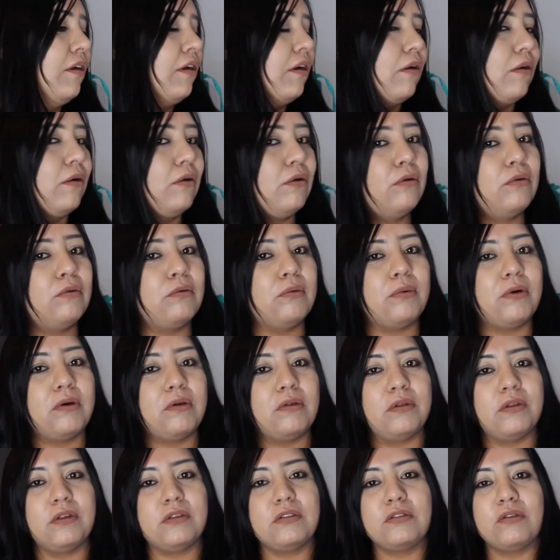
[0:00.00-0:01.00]
oh
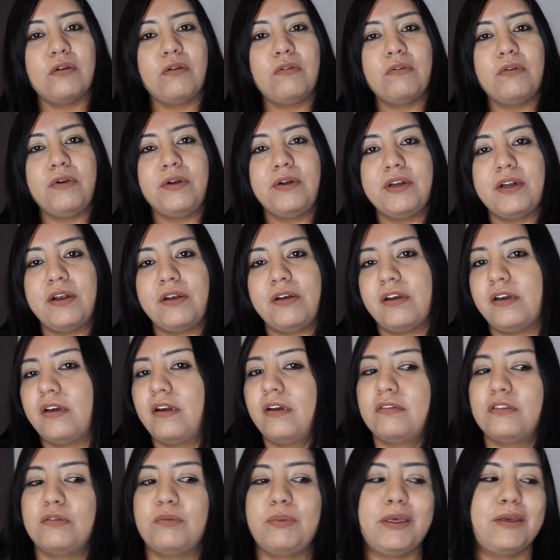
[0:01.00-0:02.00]
well it's over now you're gonna
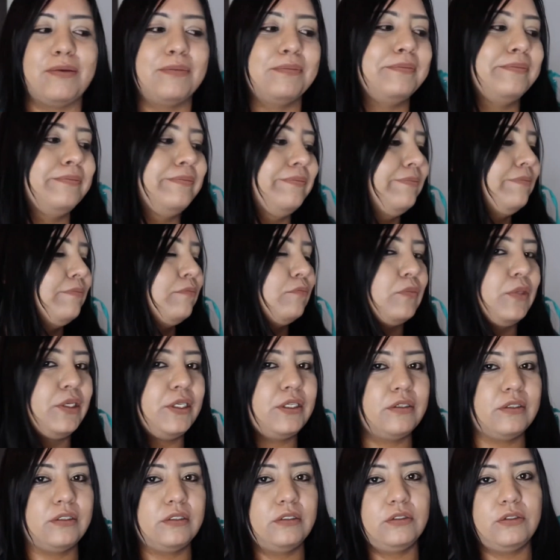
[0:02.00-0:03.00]
have to pay
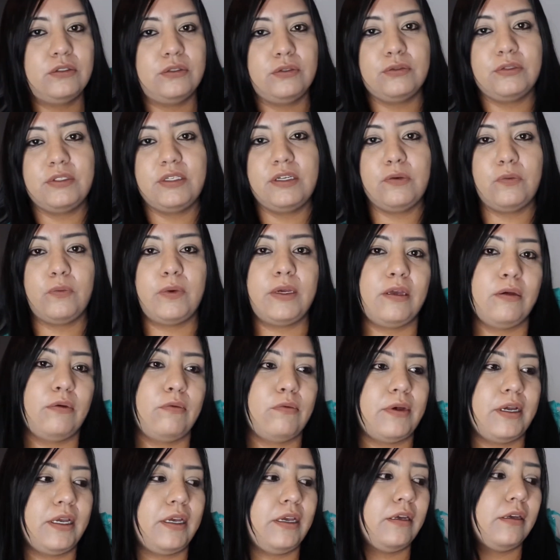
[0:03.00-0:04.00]
because you didn't weigh it
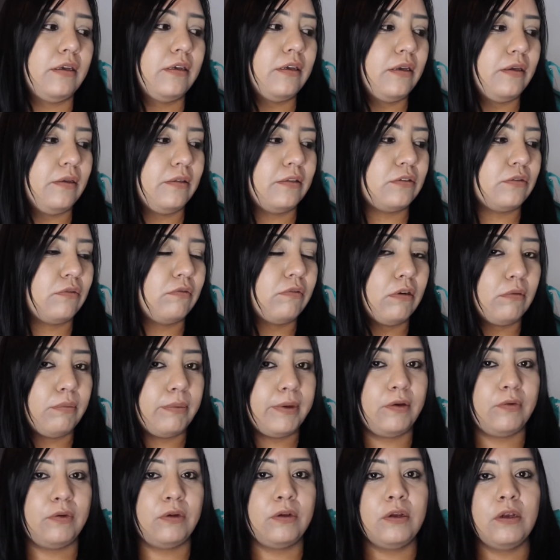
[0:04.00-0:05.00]
right it's over a
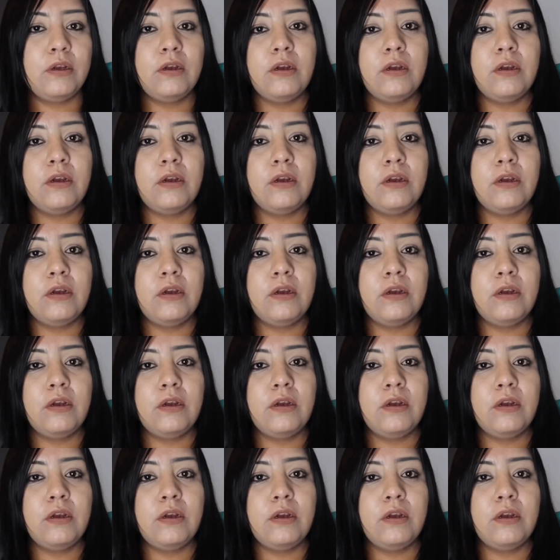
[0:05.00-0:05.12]
pound